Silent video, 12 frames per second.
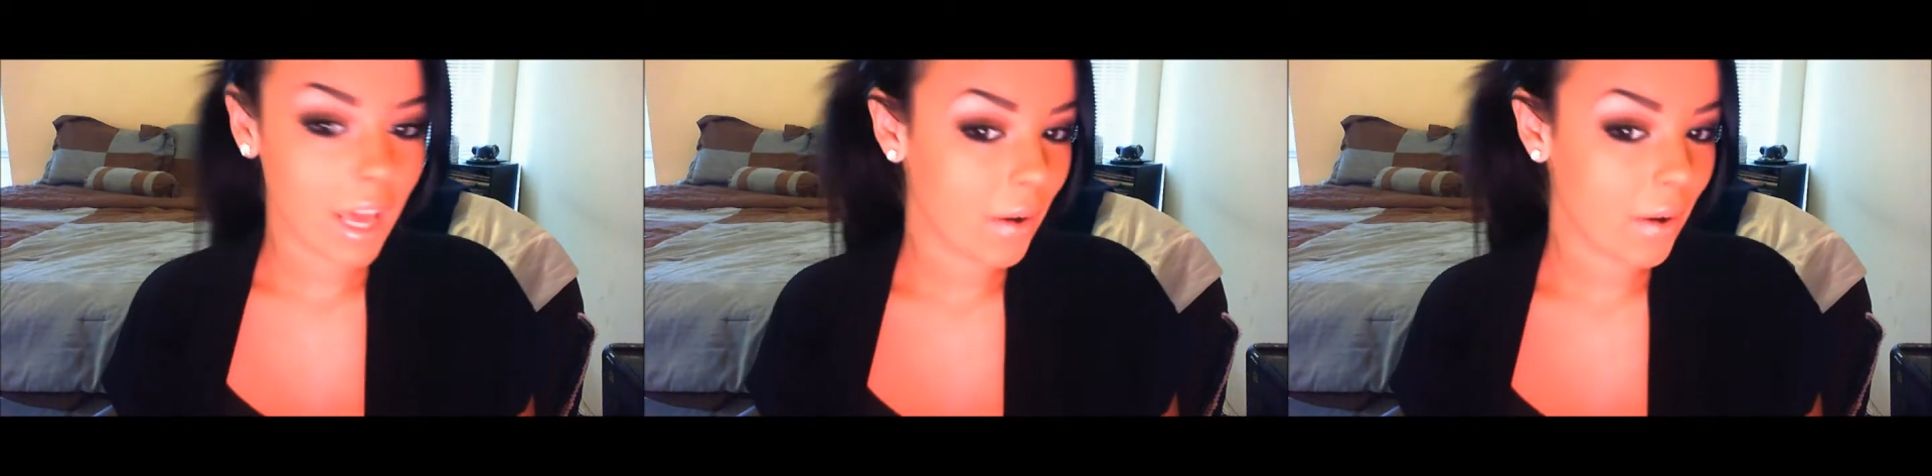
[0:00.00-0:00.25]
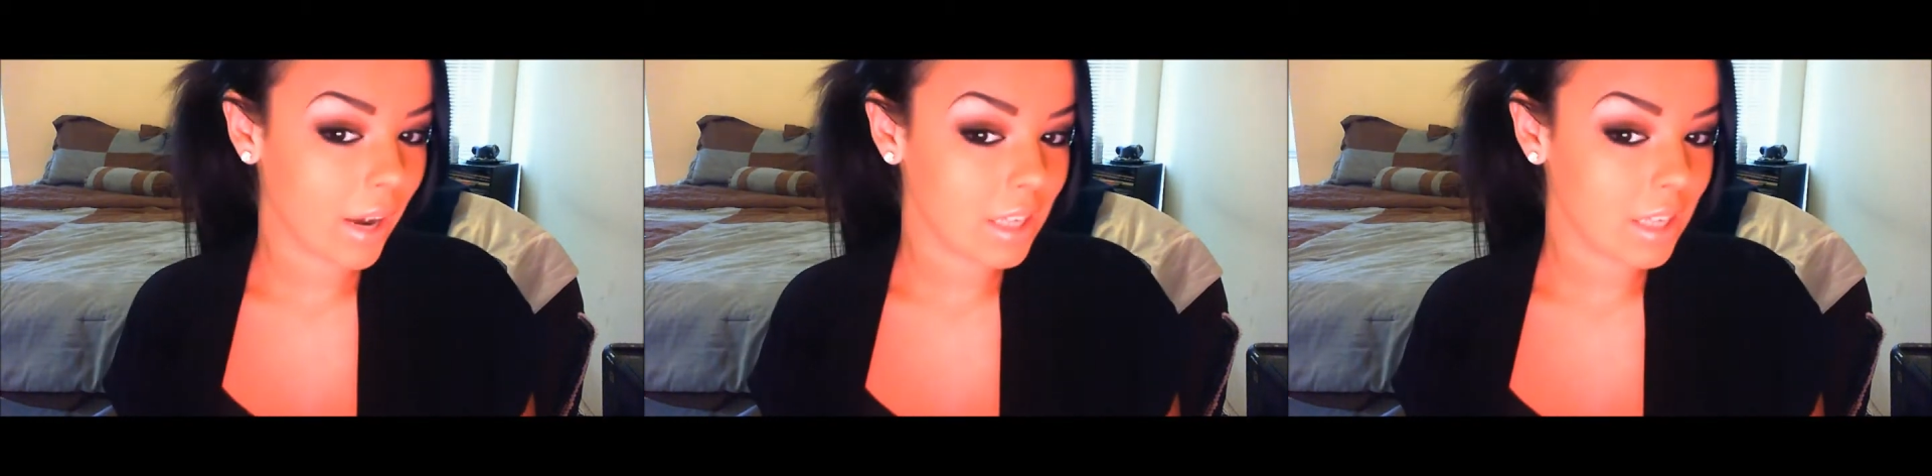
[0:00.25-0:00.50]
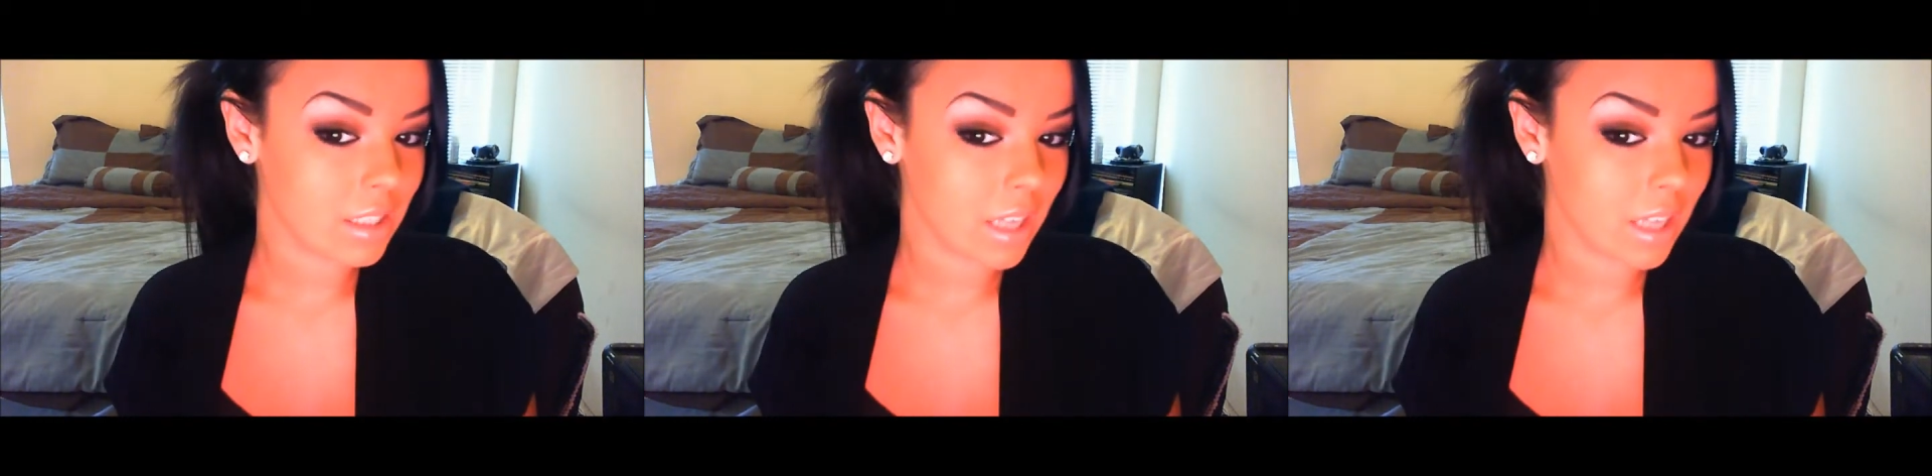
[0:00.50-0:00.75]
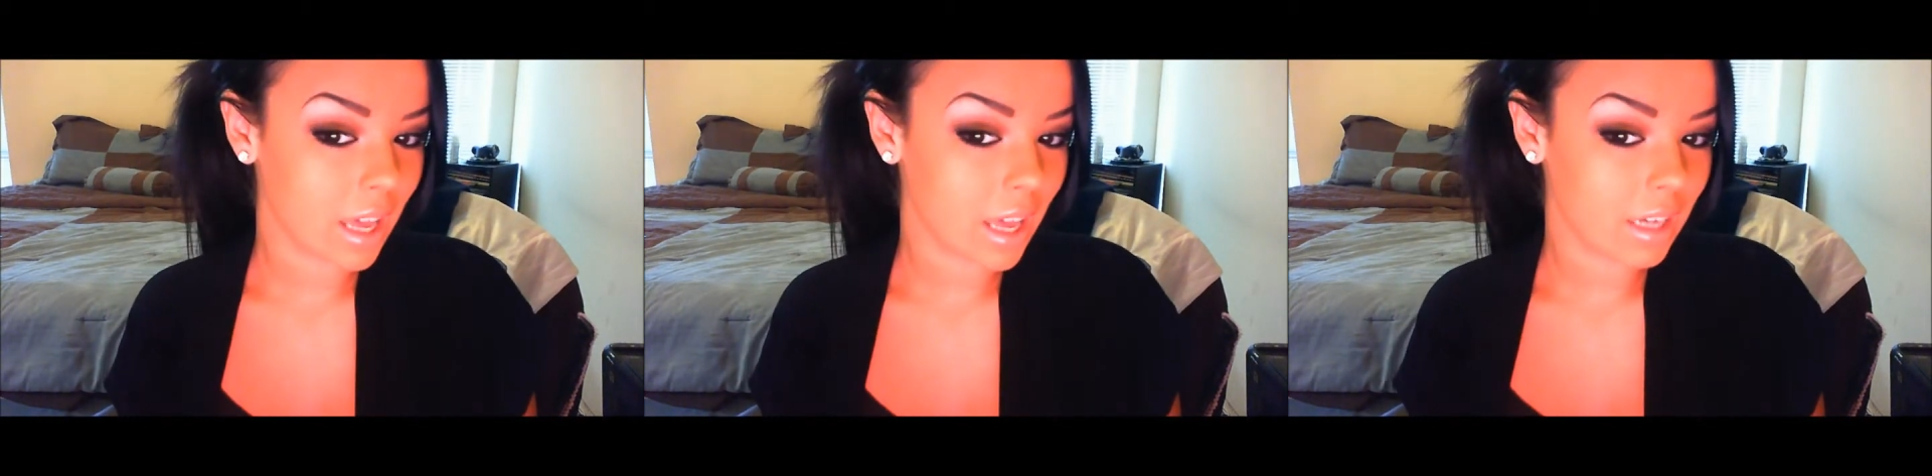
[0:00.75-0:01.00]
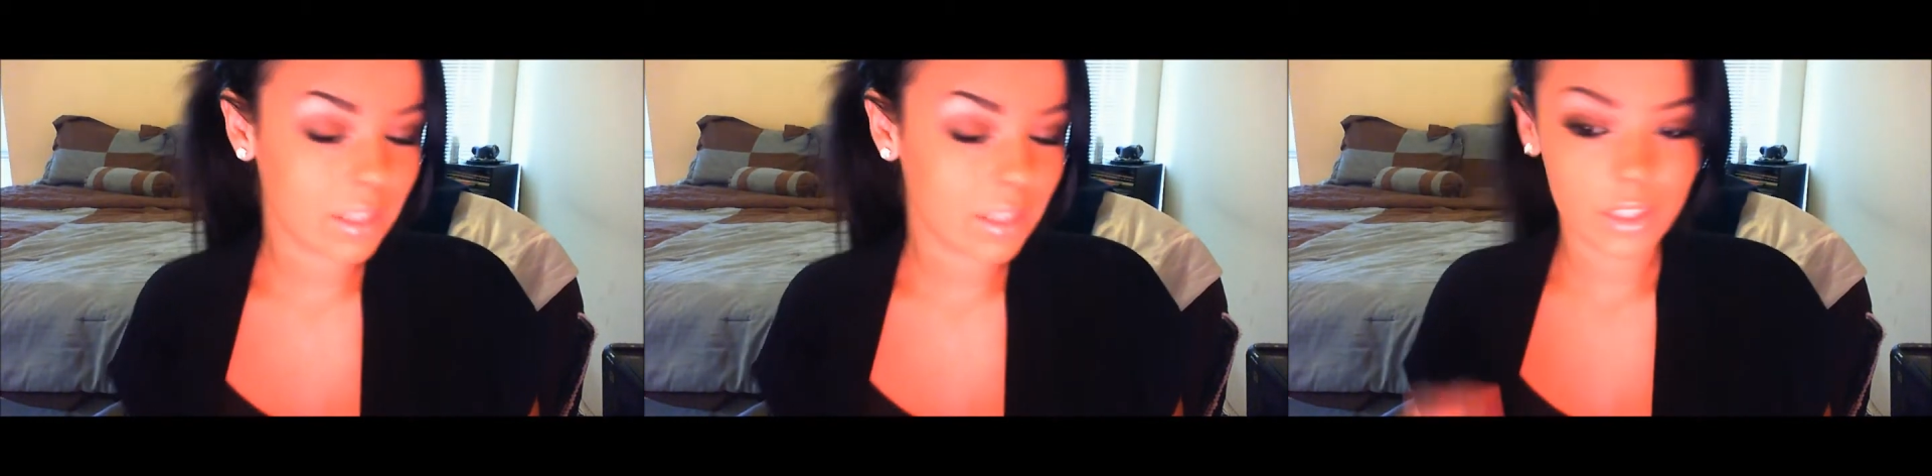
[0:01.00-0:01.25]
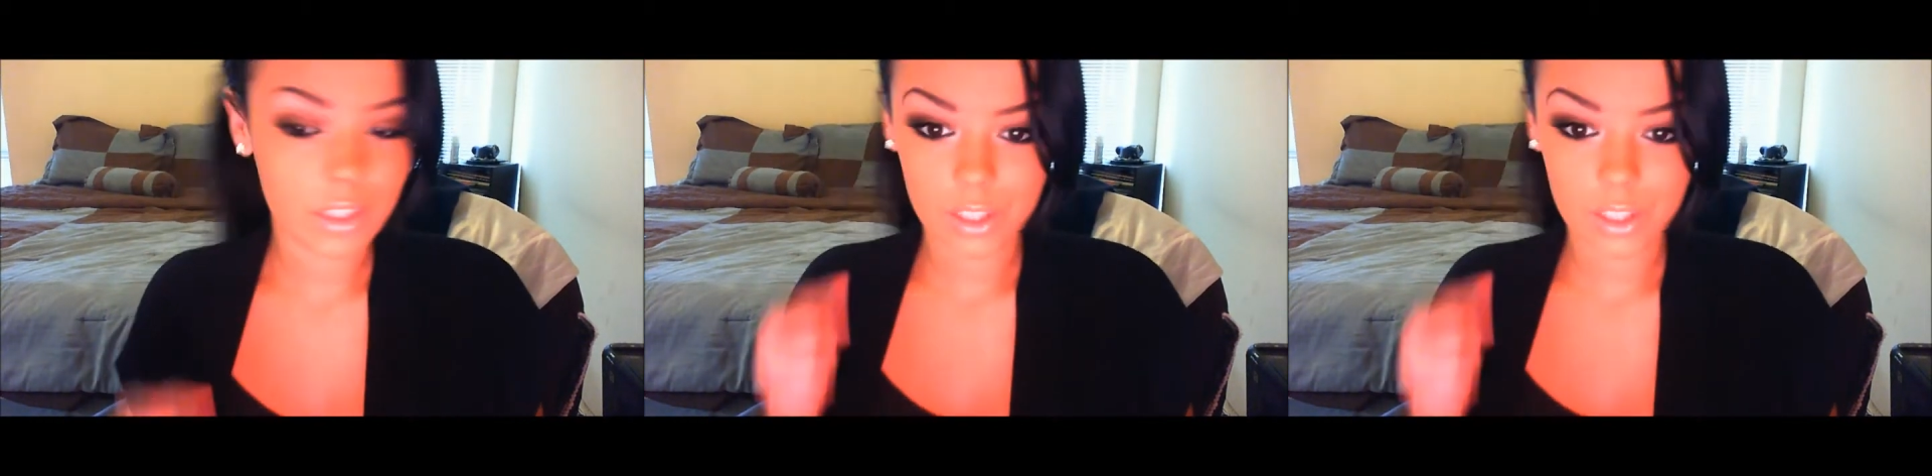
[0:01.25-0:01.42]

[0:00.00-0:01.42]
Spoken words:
it has that, you